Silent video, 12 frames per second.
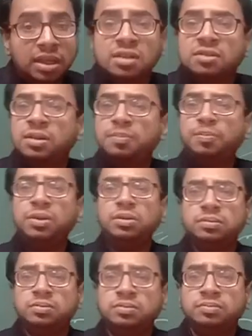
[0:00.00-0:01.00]
Simple
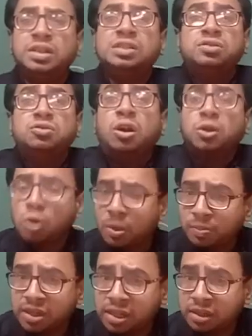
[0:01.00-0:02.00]
means not
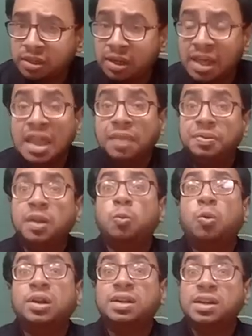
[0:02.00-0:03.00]
complicated.
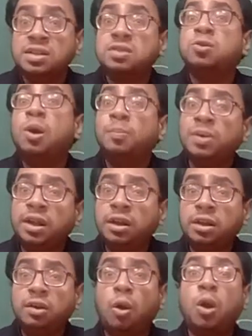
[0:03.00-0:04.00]
Then what is
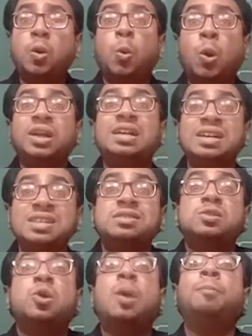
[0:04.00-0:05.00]
complicated or what
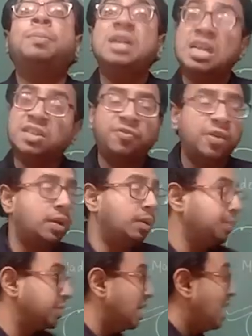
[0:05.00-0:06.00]
is complex
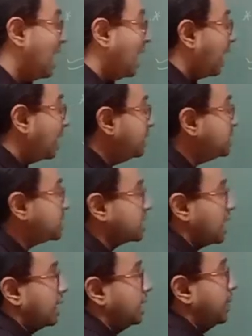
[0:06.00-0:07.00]
figure?
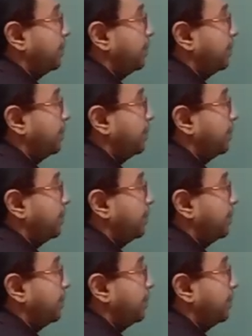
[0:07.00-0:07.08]
Understand,